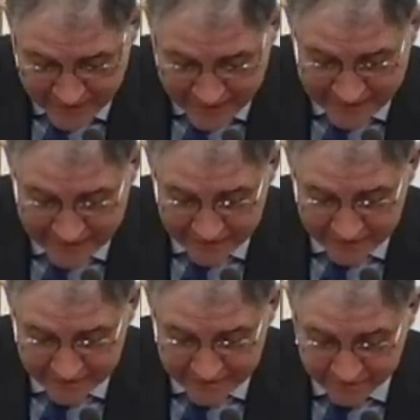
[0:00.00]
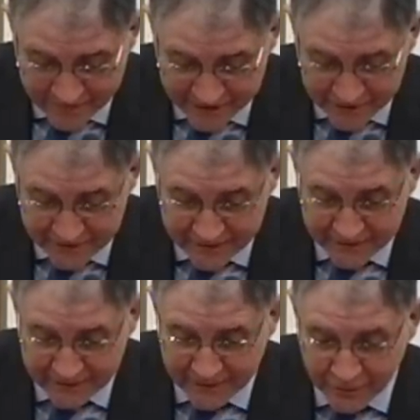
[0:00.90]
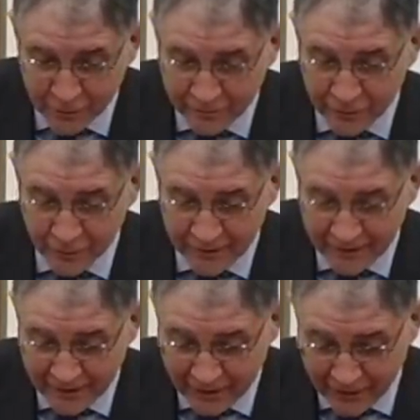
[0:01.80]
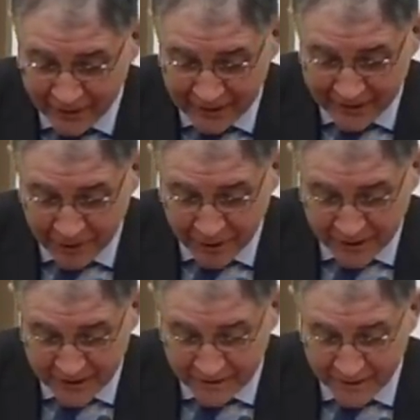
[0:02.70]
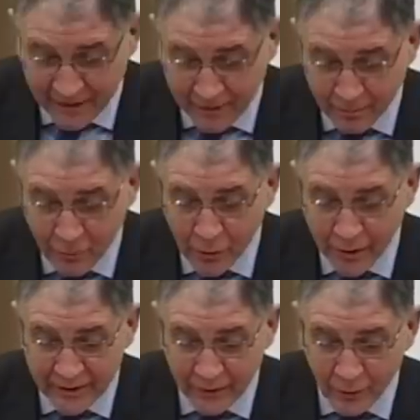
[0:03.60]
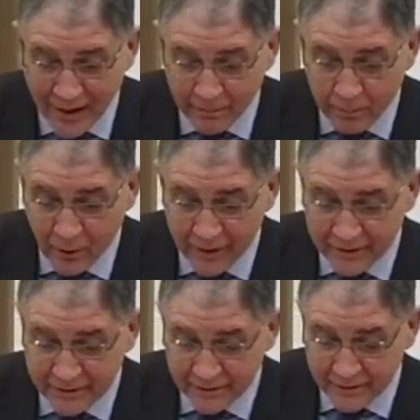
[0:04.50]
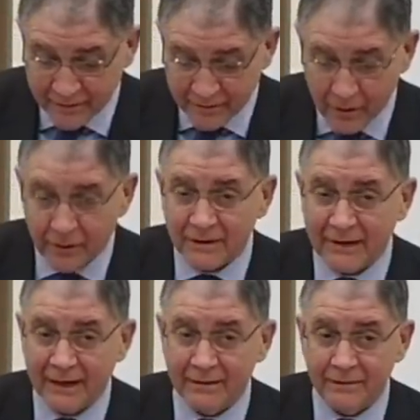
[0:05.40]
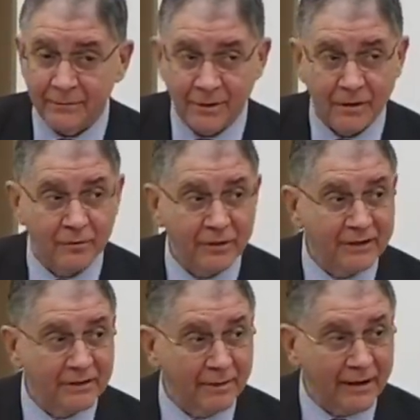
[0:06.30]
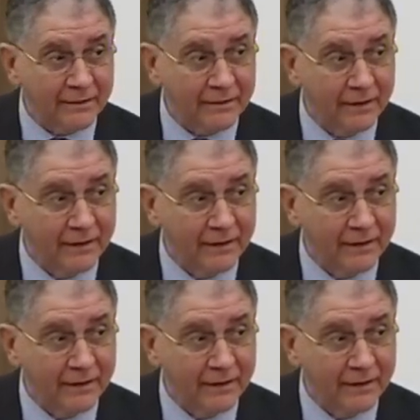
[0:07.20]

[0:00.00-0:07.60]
I imagine that all of you already have seen more than one point of contact with von Hildebrand.